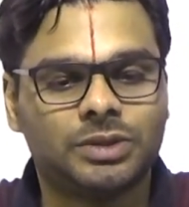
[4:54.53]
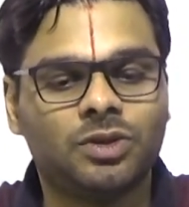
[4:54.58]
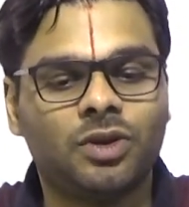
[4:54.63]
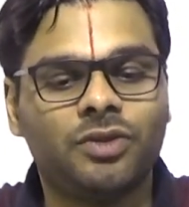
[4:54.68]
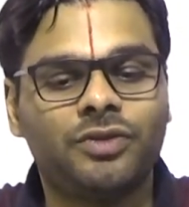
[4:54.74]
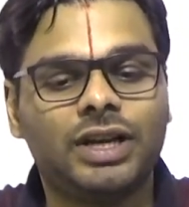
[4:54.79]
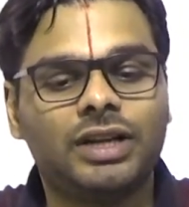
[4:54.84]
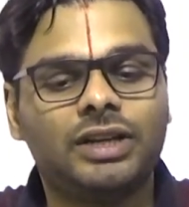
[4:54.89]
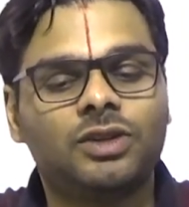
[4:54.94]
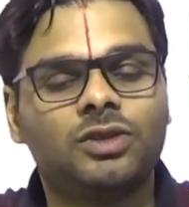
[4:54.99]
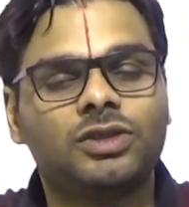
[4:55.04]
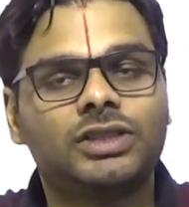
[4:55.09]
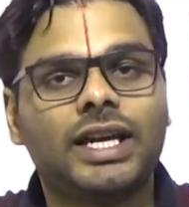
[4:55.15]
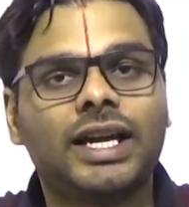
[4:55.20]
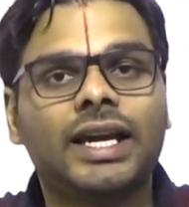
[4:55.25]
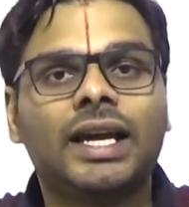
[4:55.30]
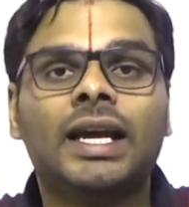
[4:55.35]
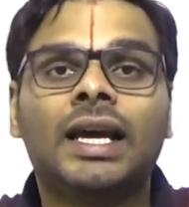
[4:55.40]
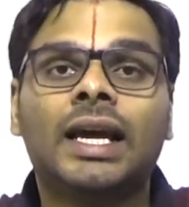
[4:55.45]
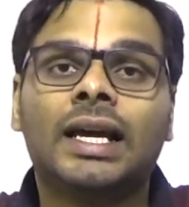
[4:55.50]
So, when you
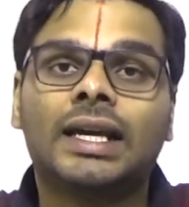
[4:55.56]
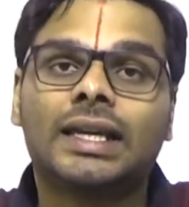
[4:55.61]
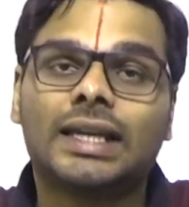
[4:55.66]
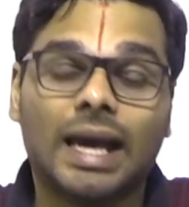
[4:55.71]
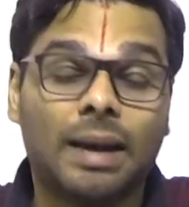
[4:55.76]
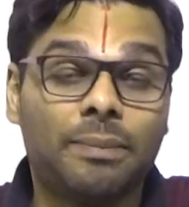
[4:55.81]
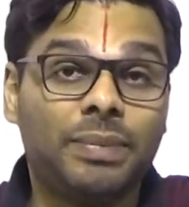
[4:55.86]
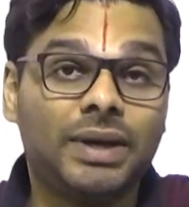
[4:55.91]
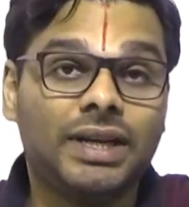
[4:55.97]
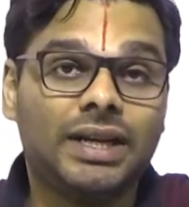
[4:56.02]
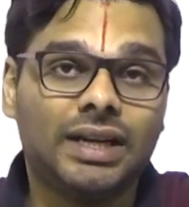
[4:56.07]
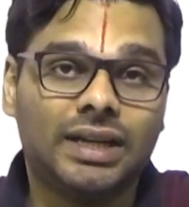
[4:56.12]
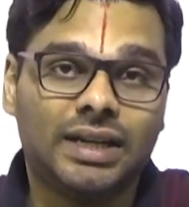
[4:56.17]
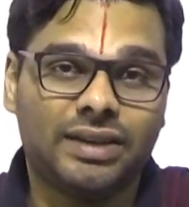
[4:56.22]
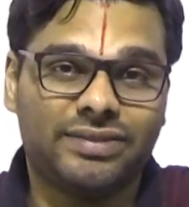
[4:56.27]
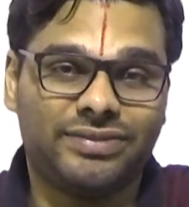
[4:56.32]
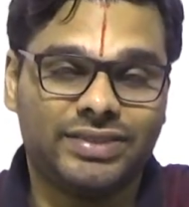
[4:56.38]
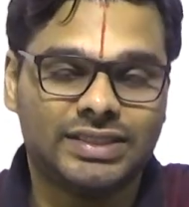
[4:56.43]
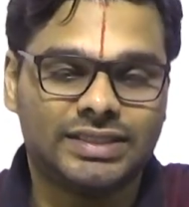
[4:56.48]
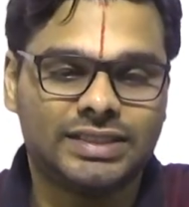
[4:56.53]
say capital
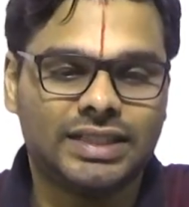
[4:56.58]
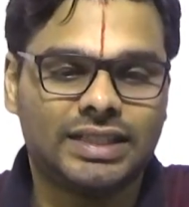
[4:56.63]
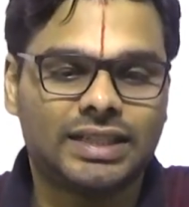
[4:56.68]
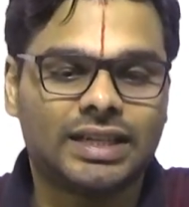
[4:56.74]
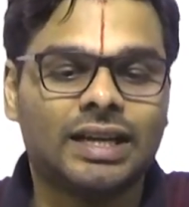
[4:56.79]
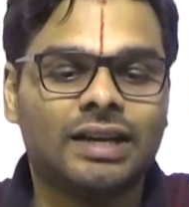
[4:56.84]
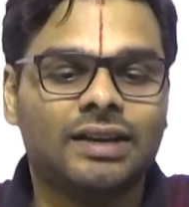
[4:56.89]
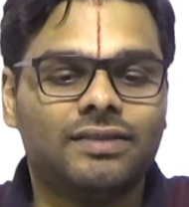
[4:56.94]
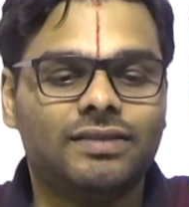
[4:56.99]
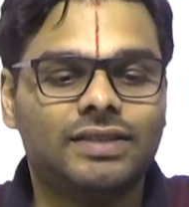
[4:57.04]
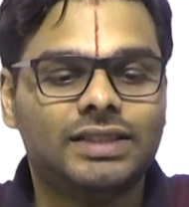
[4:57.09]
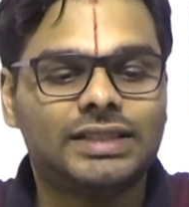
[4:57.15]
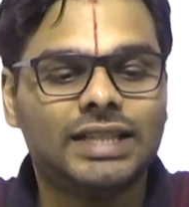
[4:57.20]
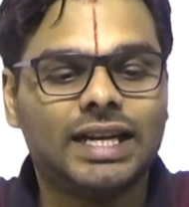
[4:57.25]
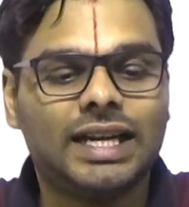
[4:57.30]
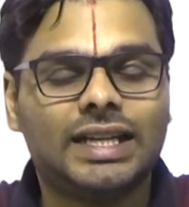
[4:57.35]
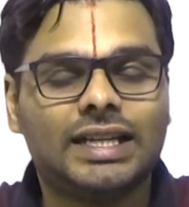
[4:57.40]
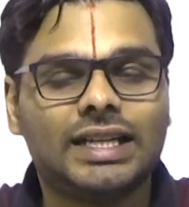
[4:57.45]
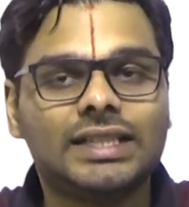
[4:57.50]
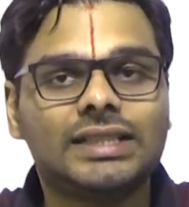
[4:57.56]
deficit, we
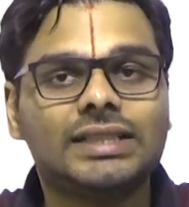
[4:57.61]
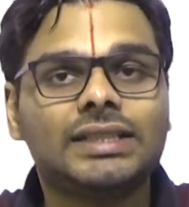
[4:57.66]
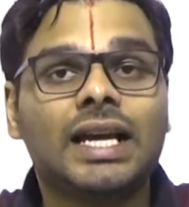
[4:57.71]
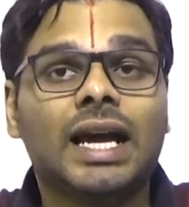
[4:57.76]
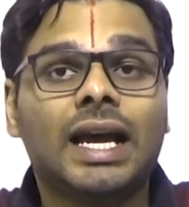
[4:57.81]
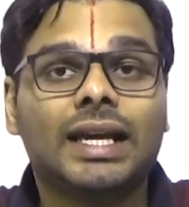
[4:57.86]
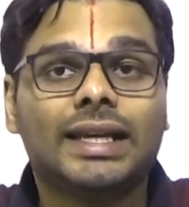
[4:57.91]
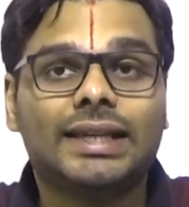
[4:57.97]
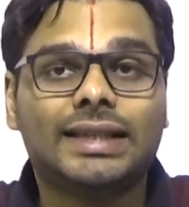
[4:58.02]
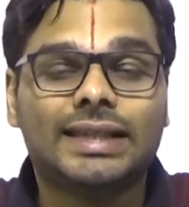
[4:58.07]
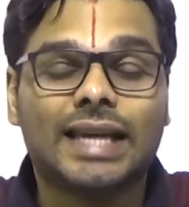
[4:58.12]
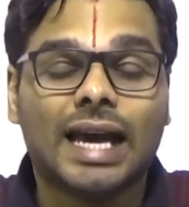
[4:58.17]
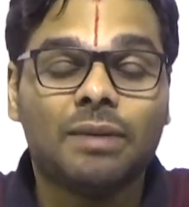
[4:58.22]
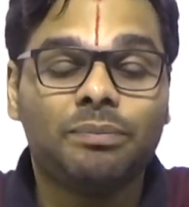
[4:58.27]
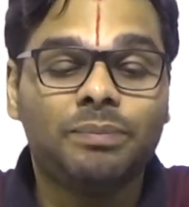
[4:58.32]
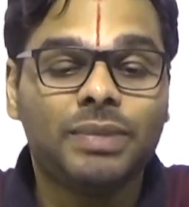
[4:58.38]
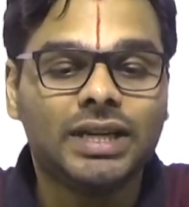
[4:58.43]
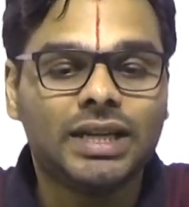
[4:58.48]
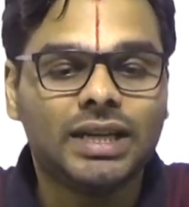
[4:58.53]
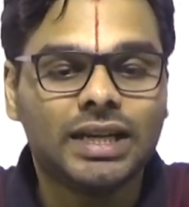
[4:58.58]
say it is
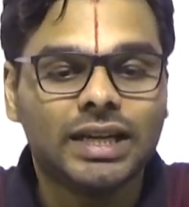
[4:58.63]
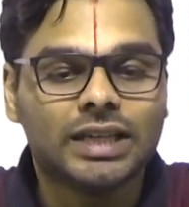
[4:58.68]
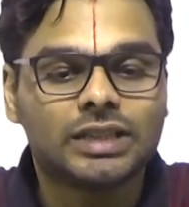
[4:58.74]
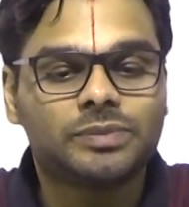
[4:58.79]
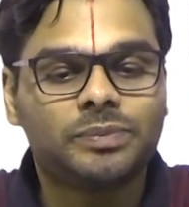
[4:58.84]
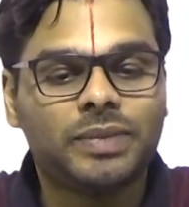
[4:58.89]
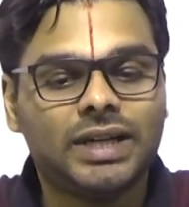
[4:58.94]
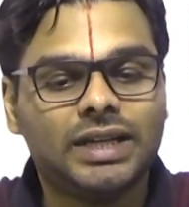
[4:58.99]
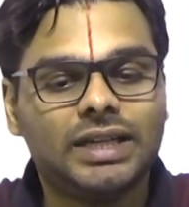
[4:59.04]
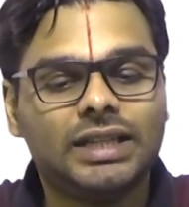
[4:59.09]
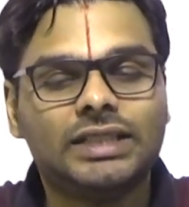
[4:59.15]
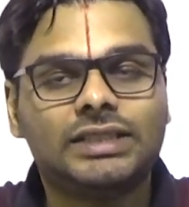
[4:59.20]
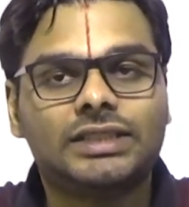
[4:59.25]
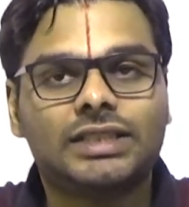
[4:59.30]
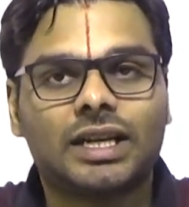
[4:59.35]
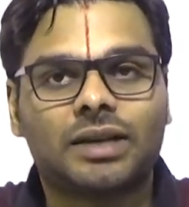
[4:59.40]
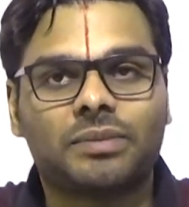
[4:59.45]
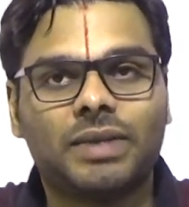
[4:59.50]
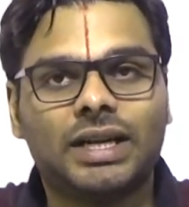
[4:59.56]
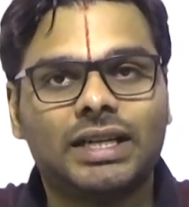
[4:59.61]
capital
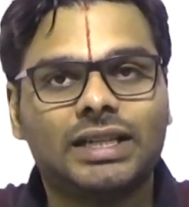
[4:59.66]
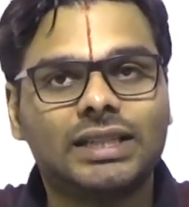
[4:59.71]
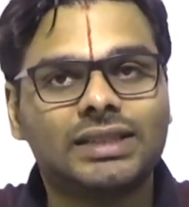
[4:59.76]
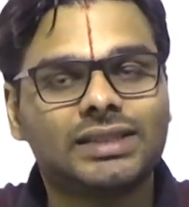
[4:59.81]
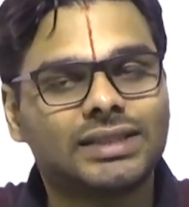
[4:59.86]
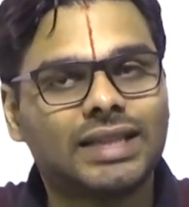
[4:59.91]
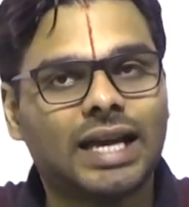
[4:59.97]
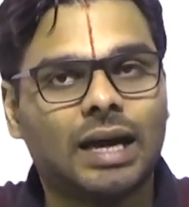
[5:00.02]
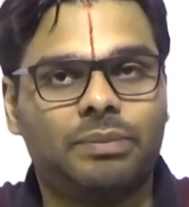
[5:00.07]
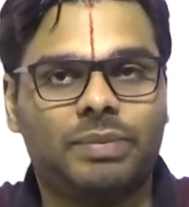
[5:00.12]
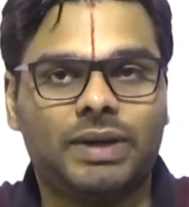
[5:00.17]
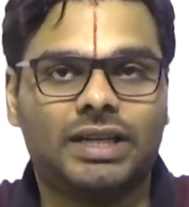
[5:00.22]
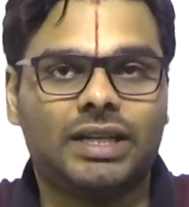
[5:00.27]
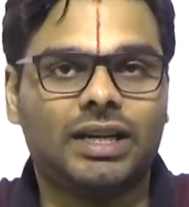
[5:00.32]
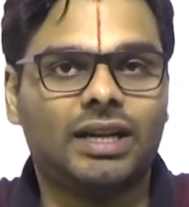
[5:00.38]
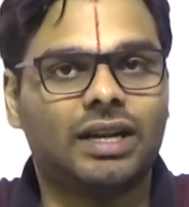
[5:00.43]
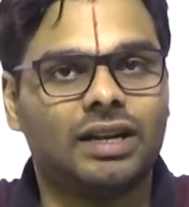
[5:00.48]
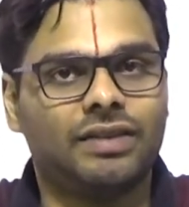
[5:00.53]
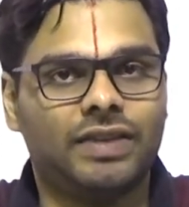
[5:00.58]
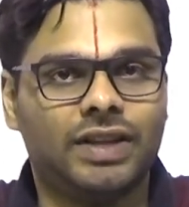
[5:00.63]
expenditure minus capital
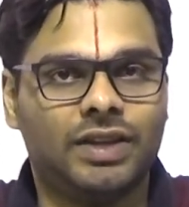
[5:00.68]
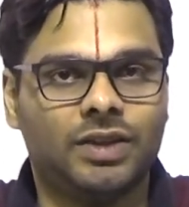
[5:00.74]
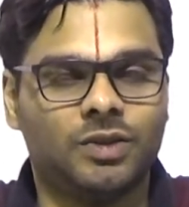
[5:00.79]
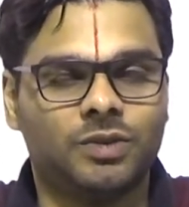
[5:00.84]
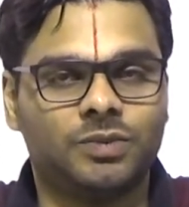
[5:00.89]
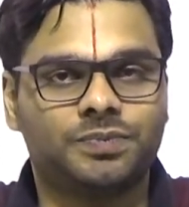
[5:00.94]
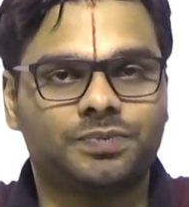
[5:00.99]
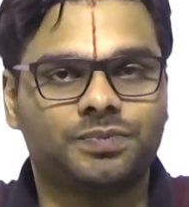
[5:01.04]
revenue.